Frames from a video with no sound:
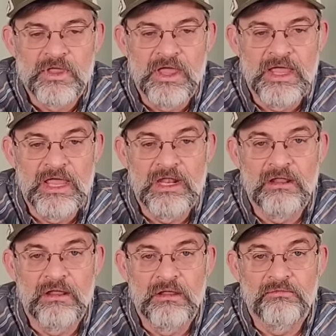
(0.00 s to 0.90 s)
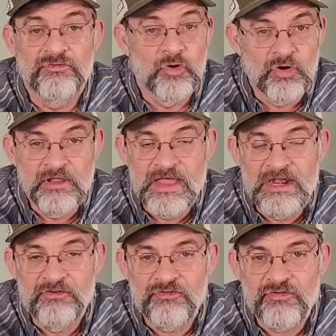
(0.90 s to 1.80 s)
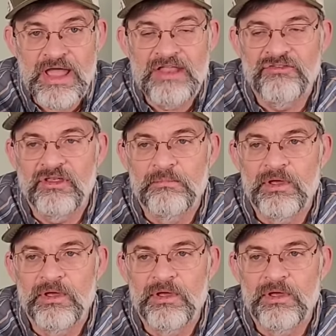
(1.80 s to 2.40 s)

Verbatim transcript: And, uh, and, certainly that is tragic,